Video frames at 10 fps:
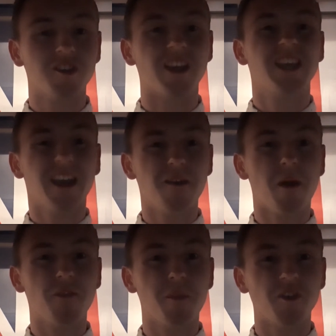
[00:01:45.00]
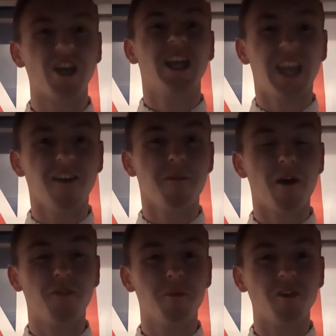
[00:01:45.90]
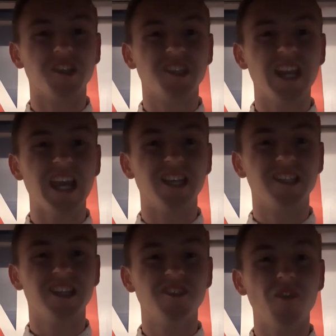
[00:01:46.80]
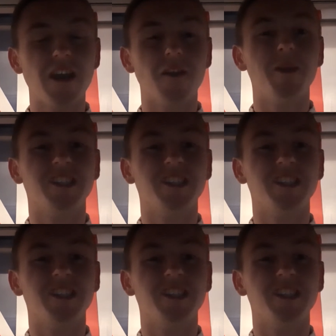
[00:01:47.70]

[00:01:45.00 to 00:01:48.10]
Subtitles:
saying, "Get him off the bus! Get him off the bus! He sneezed! Did you hear him? He